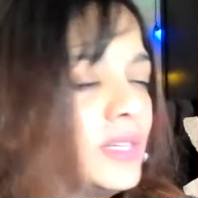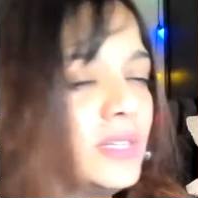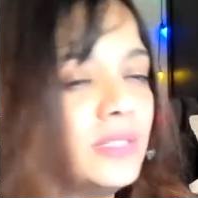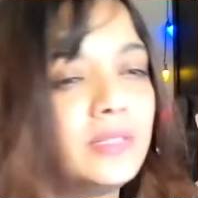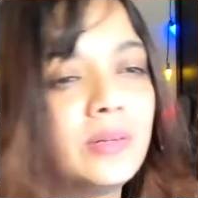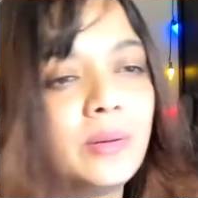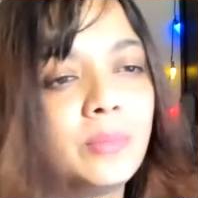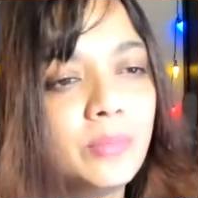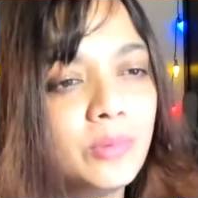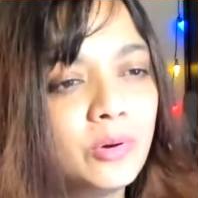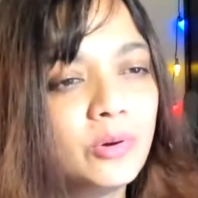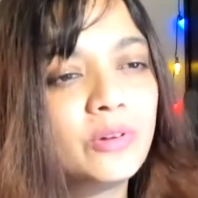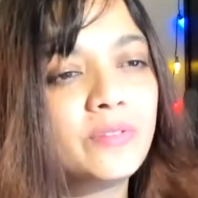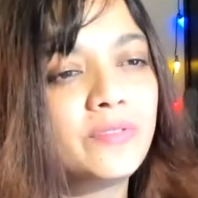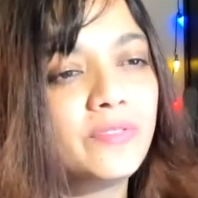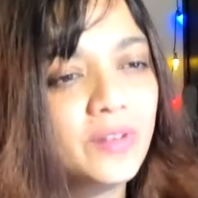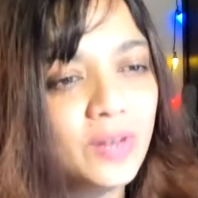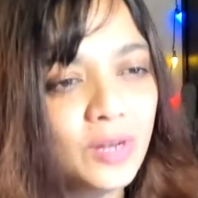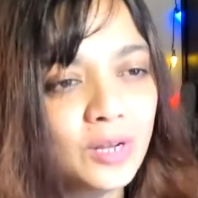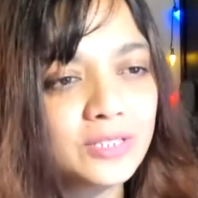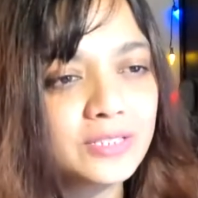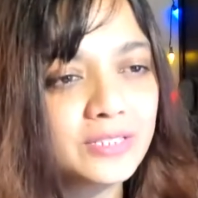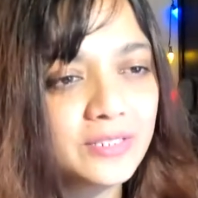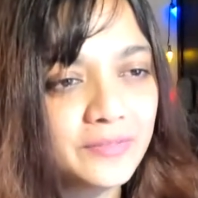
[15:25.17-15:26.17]
Some more
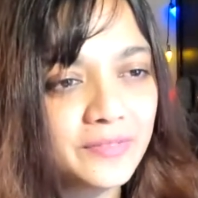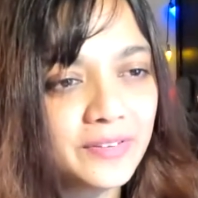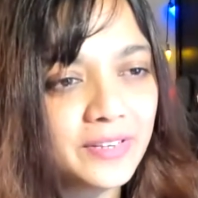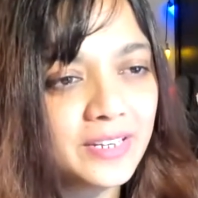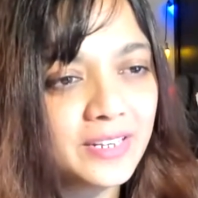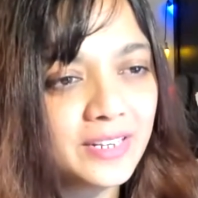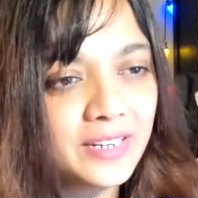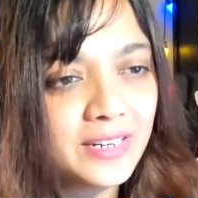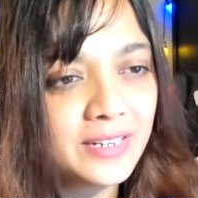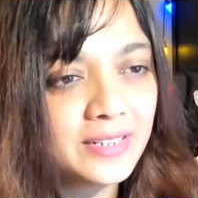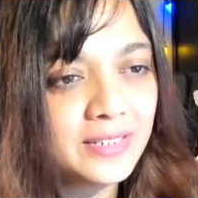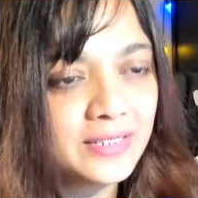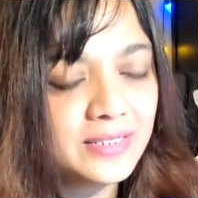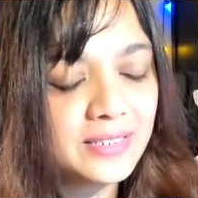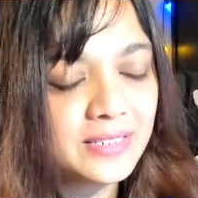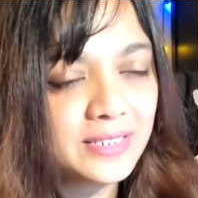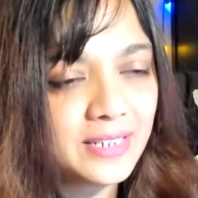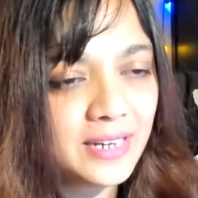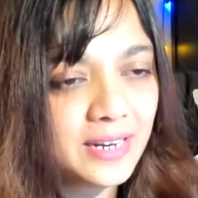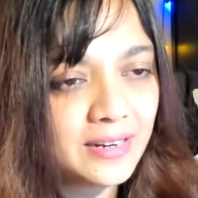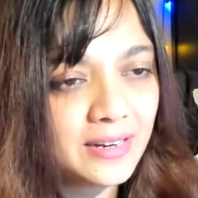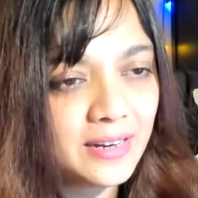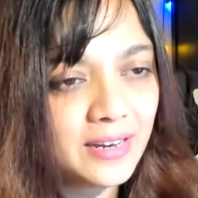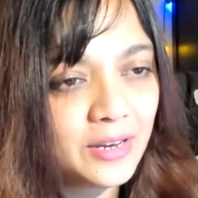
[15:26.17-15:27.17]
philosophical
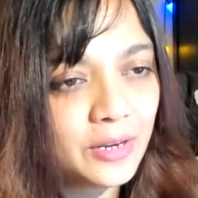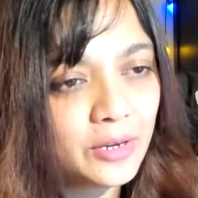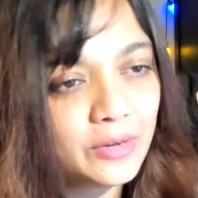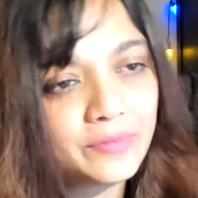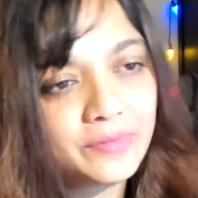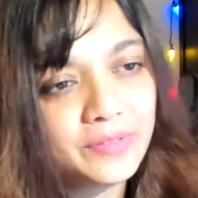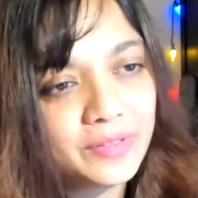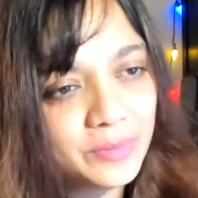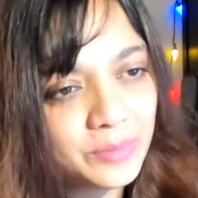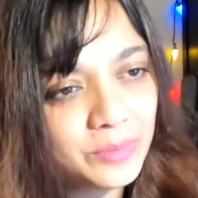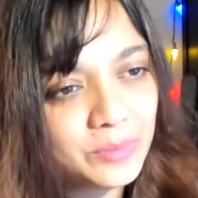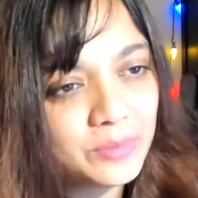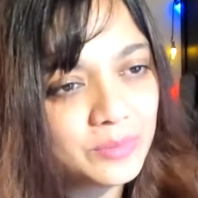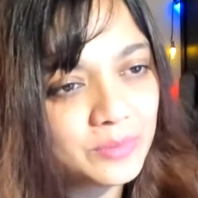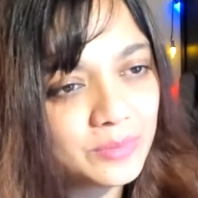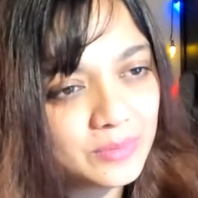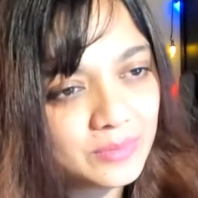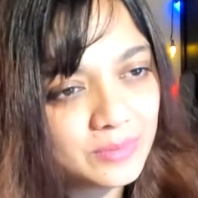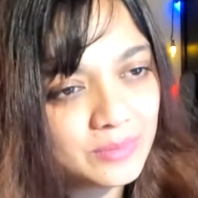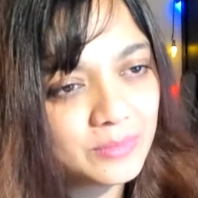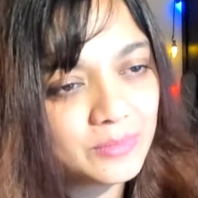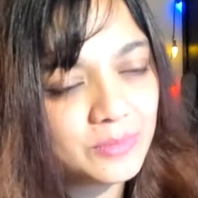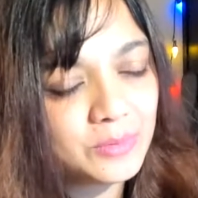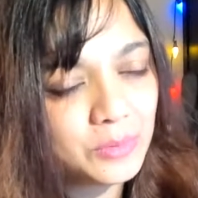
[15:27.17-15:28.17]
understanding of the
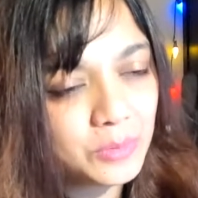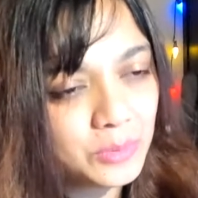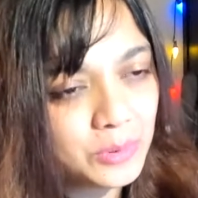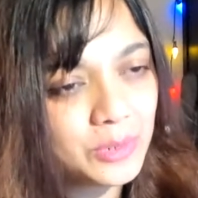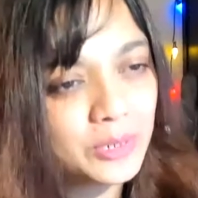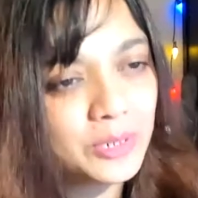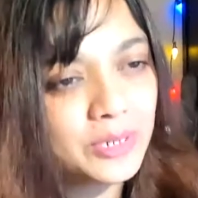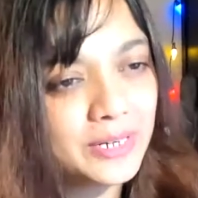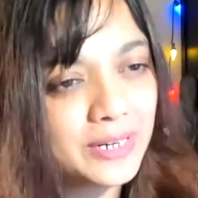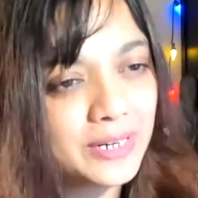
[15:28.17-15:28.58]
word